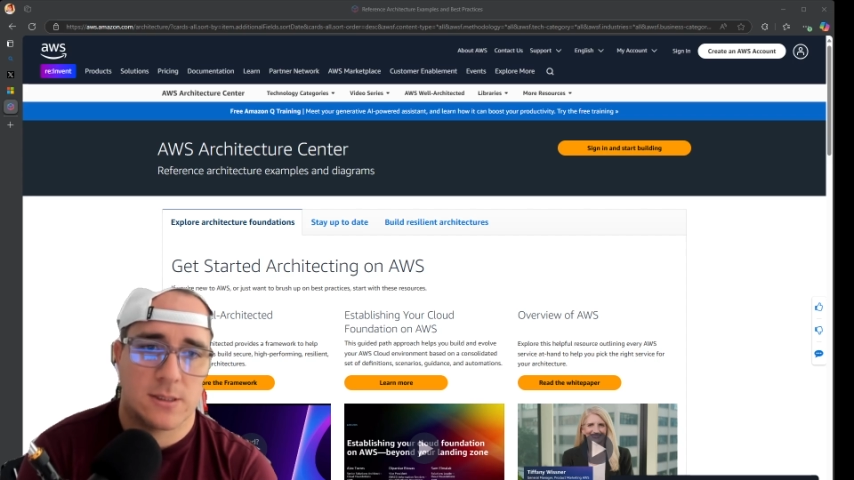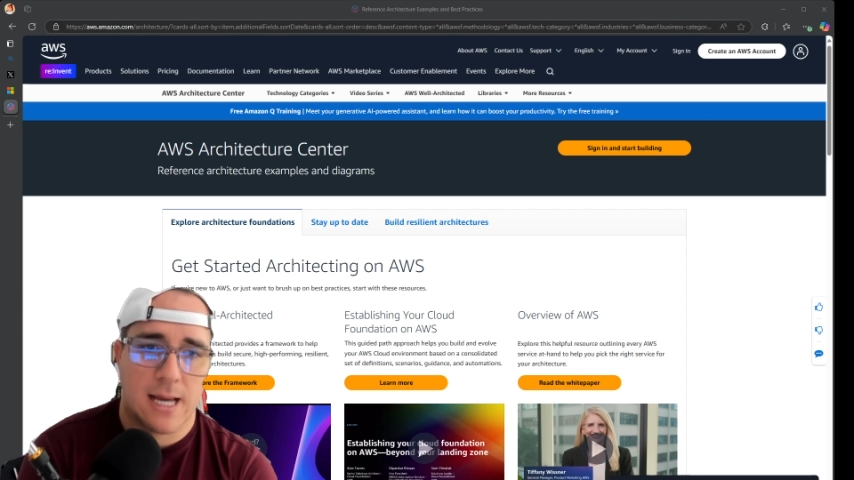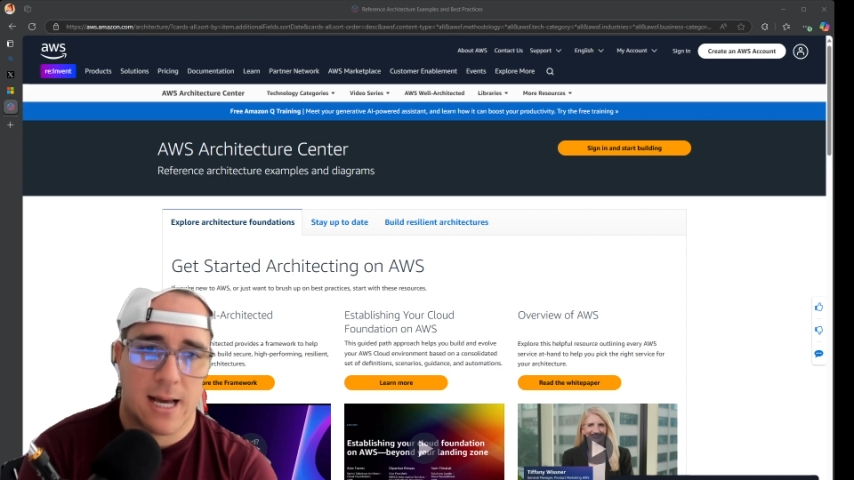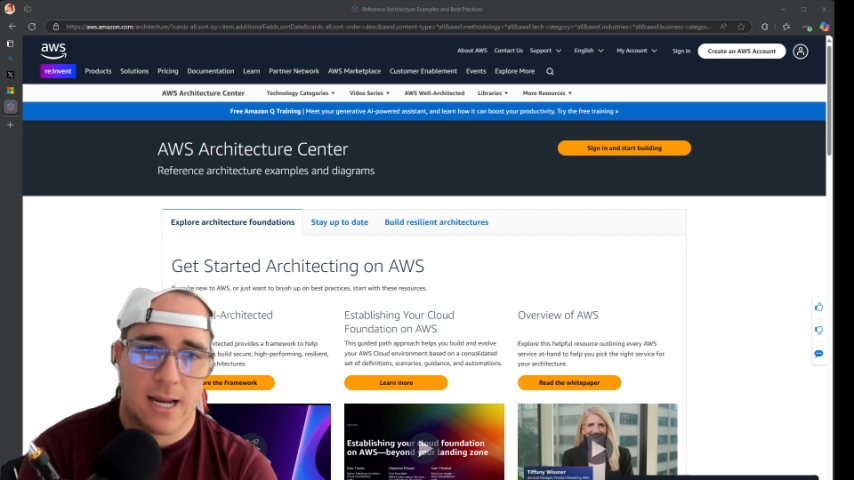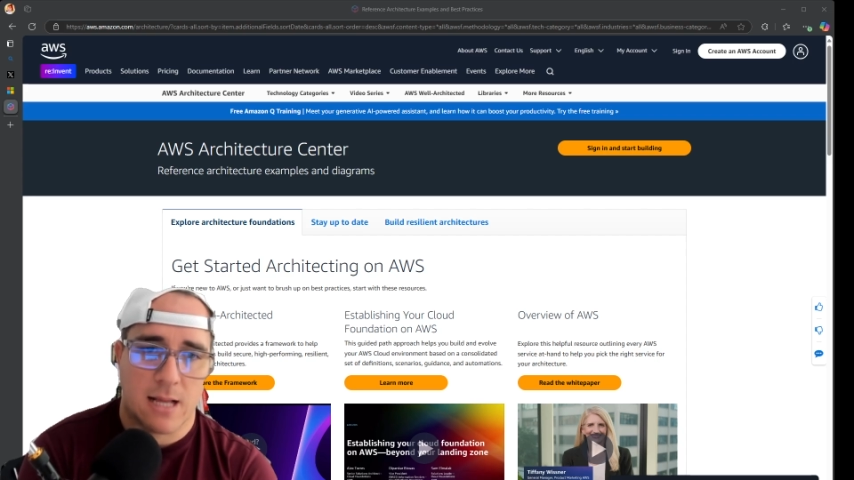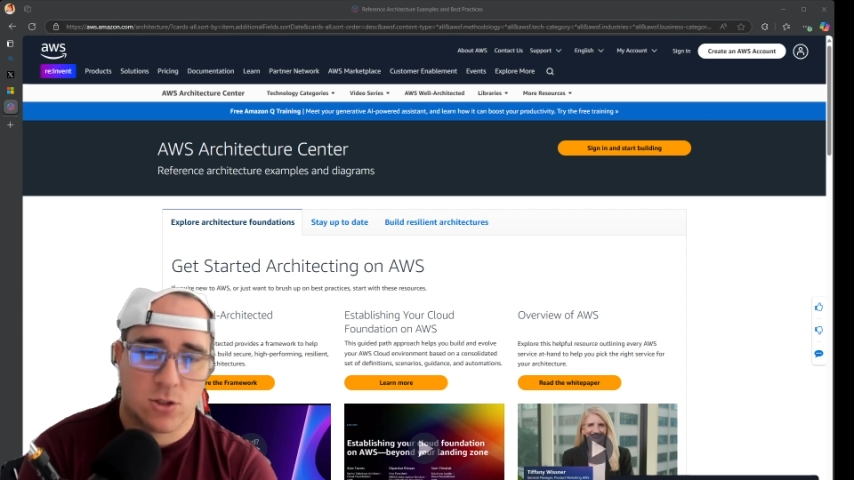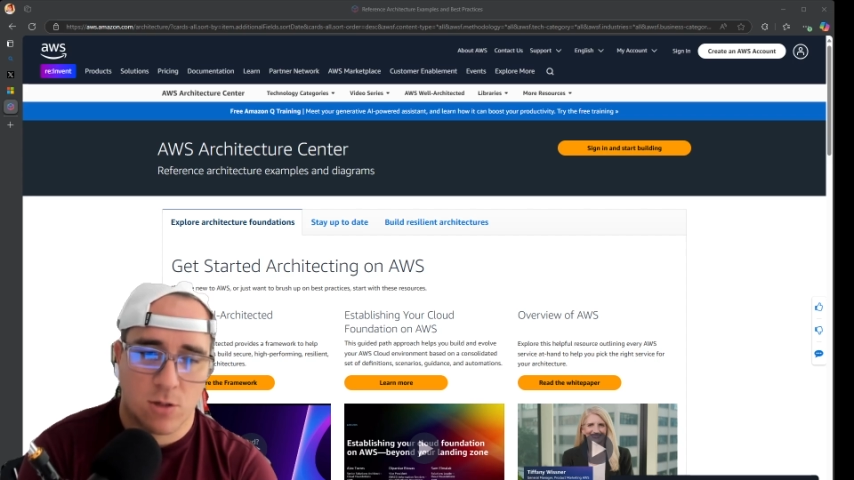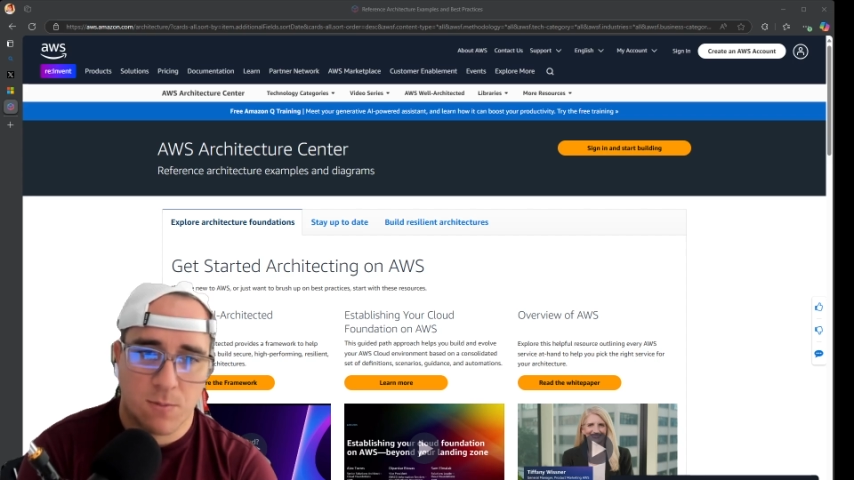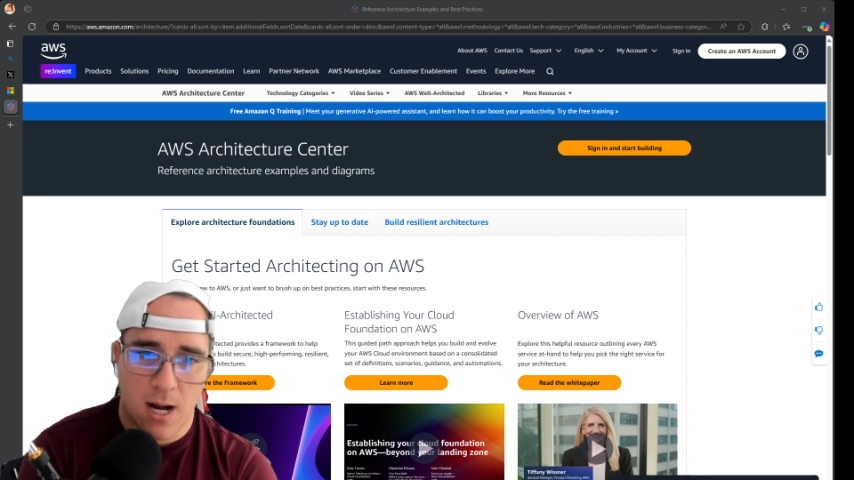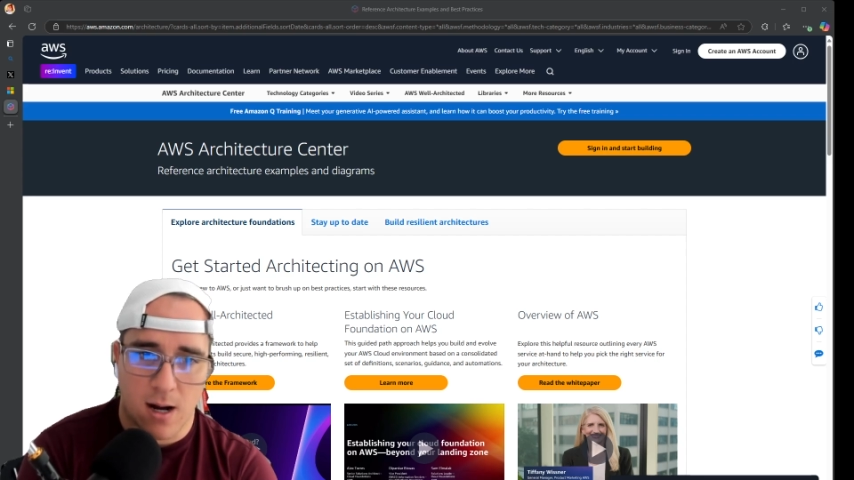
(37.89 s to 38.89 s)
that
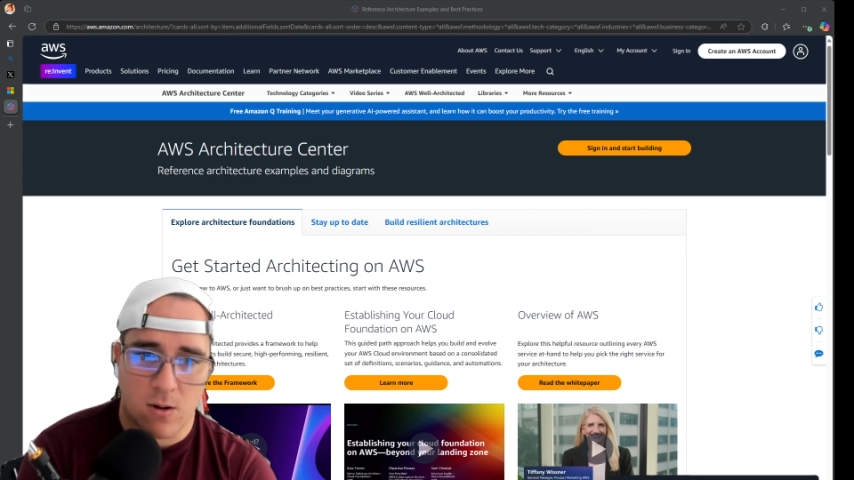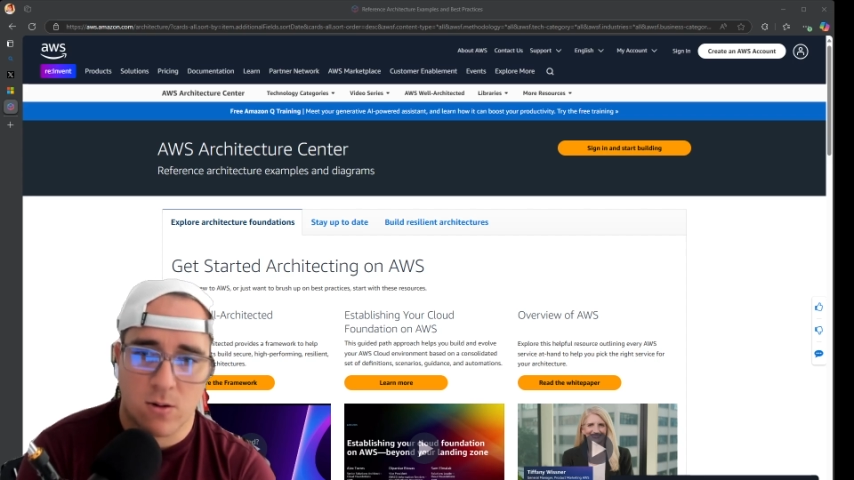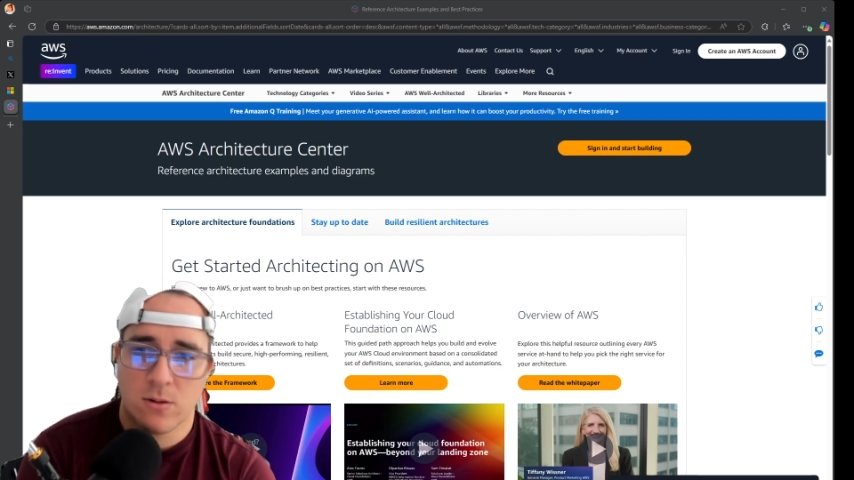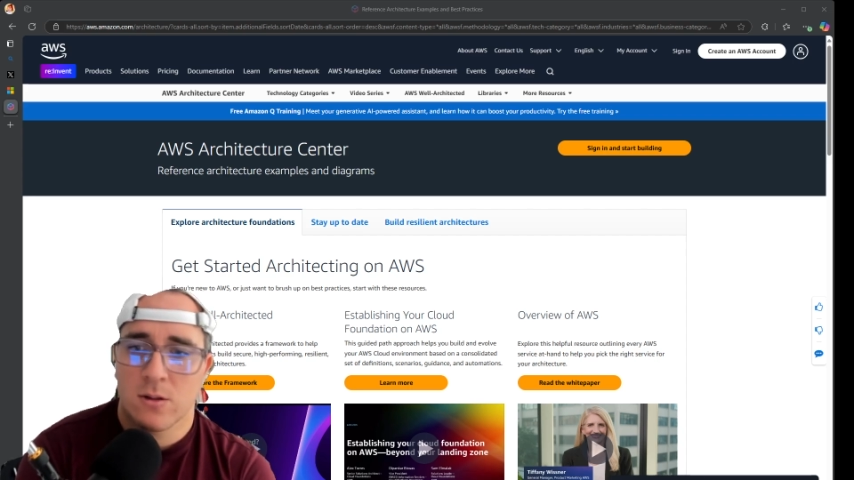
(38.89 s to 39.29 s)
somehow